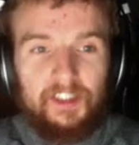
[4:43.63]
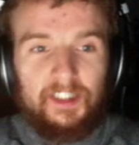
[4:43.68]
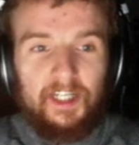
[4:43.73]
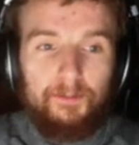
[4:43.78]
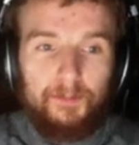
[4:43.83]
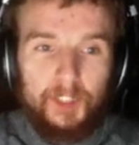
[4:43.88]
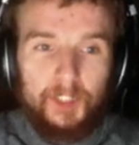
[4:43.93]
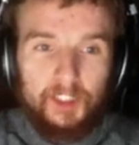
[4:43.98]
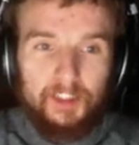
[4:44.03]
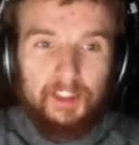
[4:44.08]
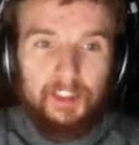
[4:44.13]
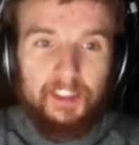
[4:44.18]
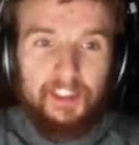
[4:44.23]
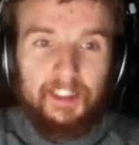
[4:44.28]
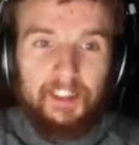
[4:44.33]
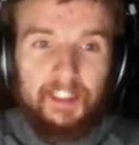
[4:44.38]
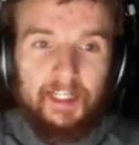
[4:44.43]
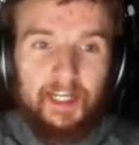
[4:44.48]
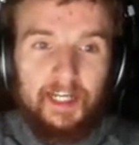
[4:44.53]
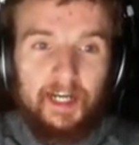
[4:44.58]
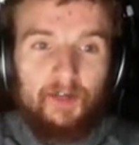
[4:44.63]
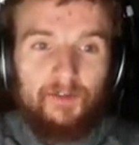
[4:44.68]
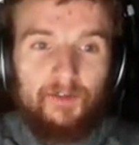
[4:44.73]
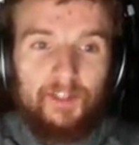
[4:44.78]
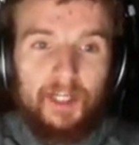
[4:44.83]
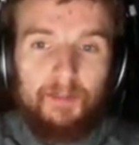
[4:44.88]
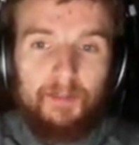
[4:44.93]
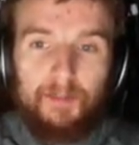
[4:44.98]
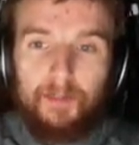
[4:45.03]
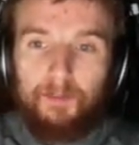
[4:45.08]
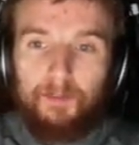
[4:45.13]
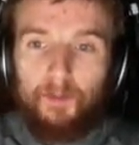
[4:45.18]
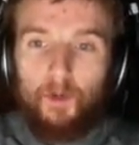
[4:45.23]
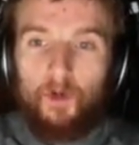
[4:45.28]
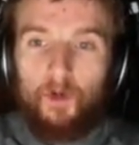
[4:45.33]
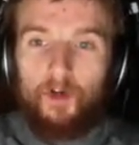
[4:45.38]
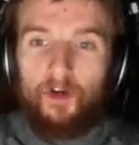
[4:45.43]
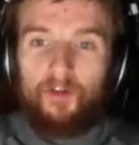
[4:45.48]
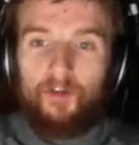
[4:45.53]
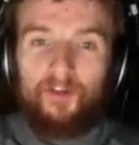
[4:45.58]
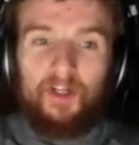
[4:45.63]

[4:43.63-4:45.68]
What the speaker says: and just eking out that bit more of an